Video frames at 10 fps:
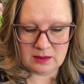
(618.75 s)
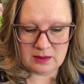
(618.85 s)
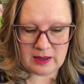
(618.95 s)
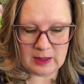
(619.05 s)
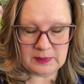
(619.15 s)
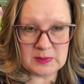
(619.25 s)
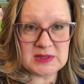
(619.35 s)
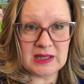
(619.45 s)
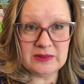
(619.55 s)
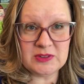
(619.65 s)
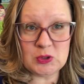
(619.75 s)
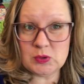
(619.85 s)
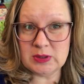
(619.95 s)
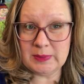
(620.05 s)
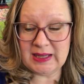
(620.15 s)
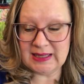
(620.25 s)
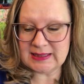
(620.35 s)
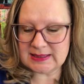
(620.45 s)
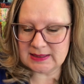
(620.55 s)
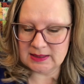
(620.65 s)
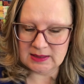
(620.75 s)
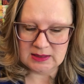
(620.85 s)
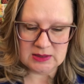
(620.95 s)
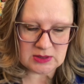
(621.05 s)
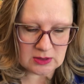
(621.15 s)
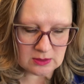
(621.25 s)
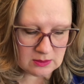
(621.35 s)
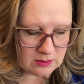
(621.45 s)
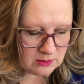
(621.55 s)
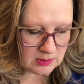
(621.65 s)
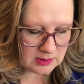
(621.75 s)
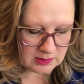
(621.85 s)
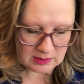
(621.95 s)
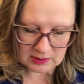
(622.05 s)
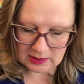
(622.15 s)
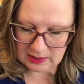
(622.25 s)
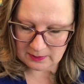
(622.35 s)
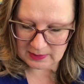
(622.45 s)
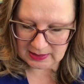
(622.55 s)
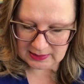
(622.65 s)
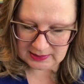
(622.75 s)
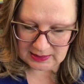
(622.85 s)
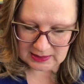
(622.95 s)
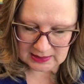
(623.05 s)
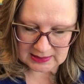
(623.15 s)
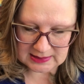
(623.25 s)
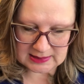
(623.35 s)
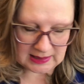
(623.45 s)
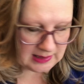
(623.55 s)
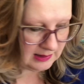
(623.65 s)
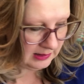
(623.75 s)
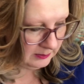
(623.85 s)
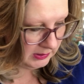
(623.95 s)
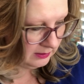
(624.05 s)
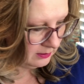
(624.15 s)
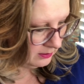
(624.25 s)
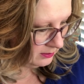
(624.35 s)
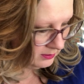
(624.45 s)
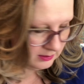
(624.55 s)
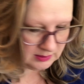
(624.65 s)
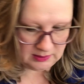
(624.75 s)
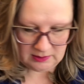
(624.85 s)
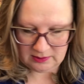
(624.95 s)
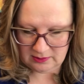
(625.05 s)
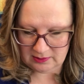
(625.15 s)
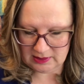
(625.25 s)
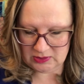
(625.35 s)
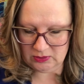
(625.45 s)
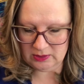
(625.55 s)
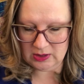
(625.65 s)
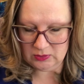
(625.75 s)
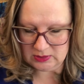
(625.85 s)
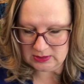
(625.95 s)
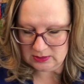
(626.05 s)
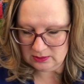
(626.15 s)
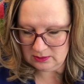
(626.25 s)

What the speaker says: help themselves to some kits. So I think I said, I took notes.